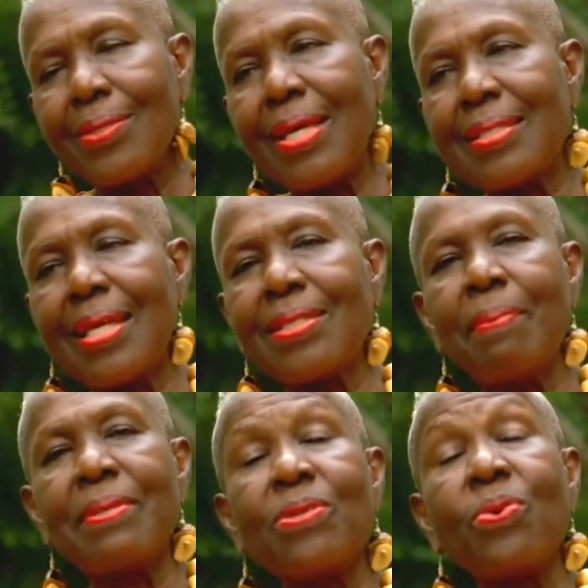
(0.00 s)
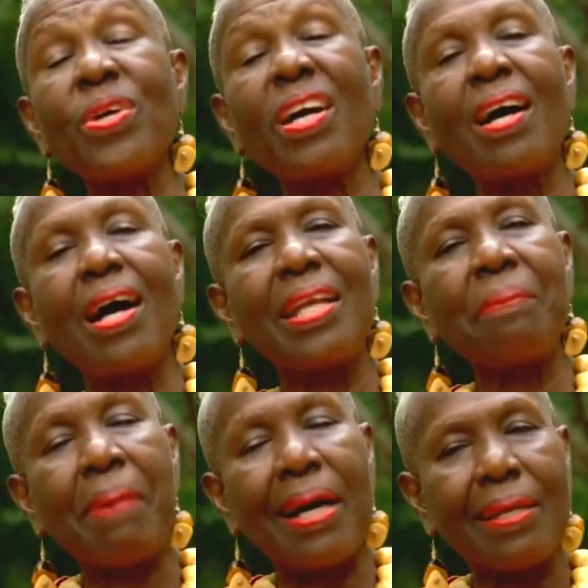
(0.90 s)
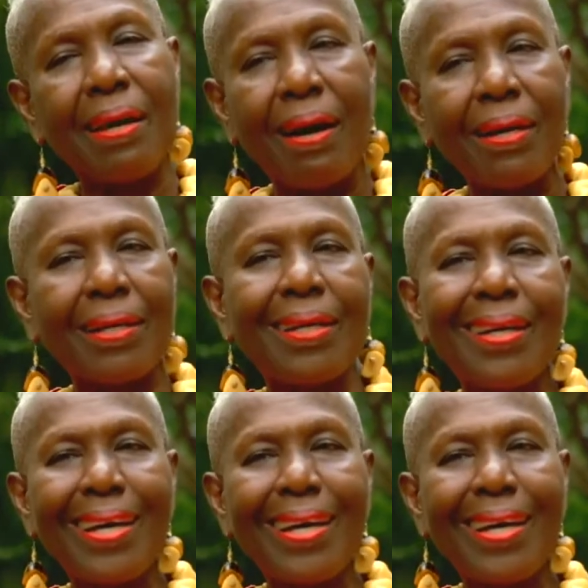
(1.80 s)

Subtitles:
So I said to him, it's who you're calling bad dog.